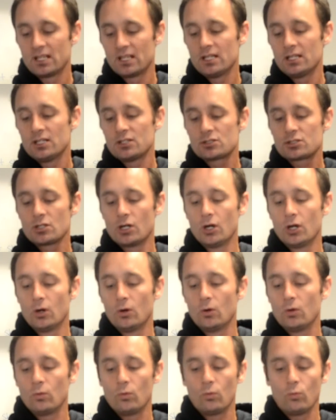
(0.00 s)

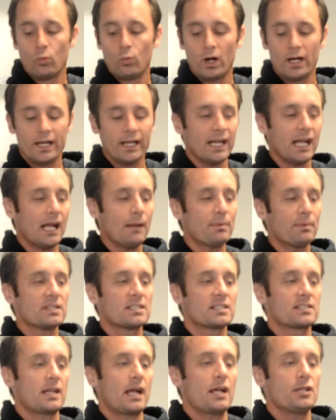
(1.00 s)
So what happens
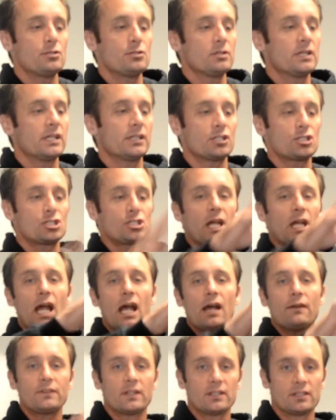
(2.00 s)
is, as you get the
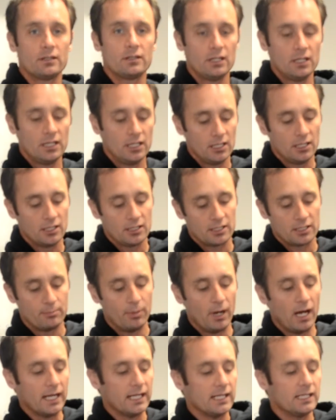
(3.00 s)
shaft and the
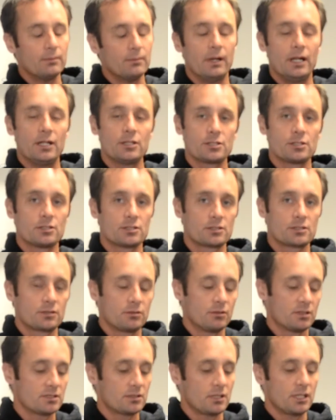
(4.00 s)
body dimensions to
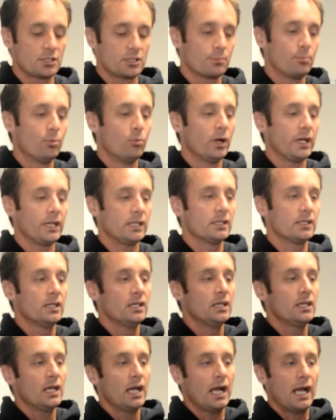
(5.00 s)
such a point,
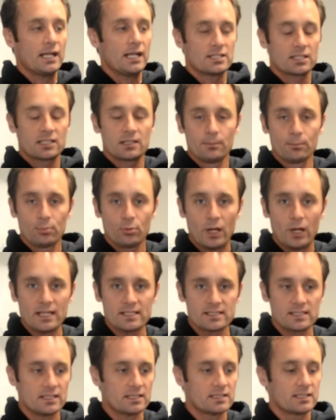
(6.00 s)
as it
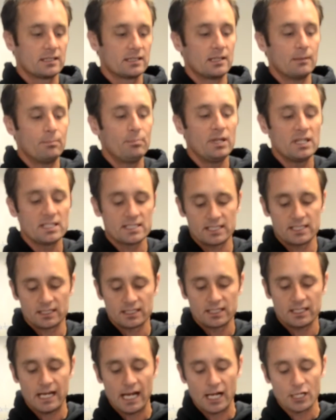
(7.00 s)
compresses, the piston
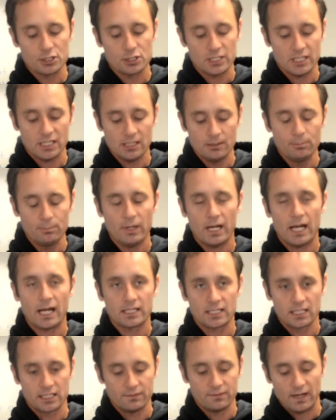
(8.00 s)
can actually impact
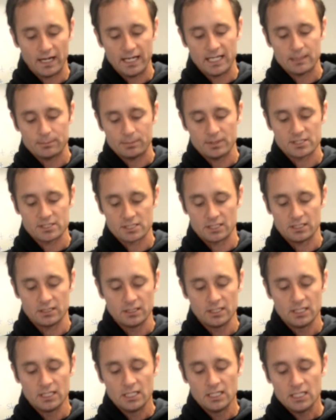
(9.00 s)
the dividing piston
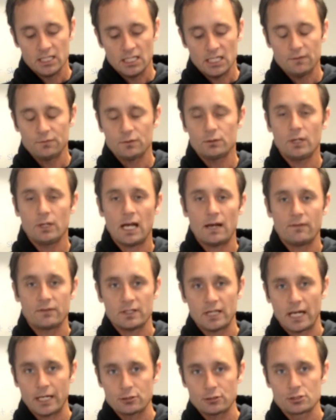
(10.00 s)
if you have the
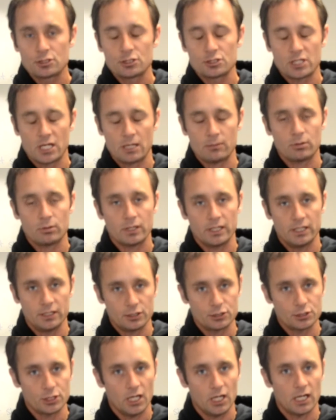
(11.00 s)
nitrogen chamber in the
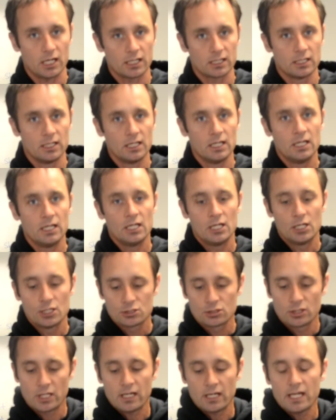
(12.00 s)
shock. So
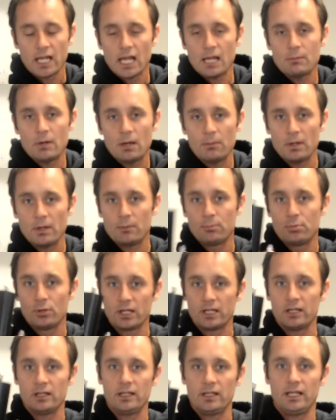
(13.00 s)
they came up and put
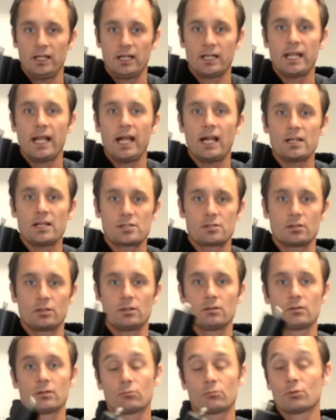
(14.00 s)
it in a canister
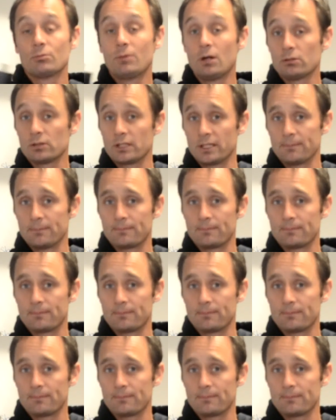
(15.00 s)
remotely.